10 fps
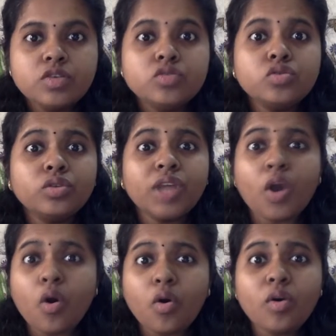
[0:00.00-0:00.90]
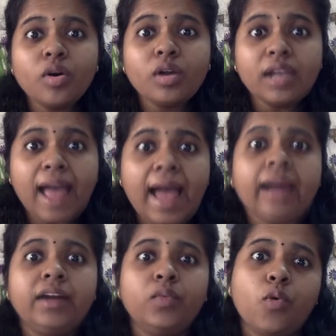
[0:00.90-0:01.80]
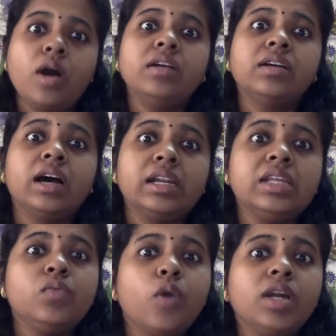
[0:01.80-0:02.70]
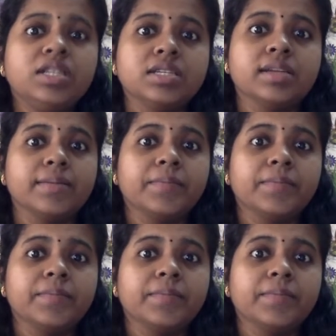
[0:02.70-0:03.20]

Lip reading: So they all had what Ali wanted.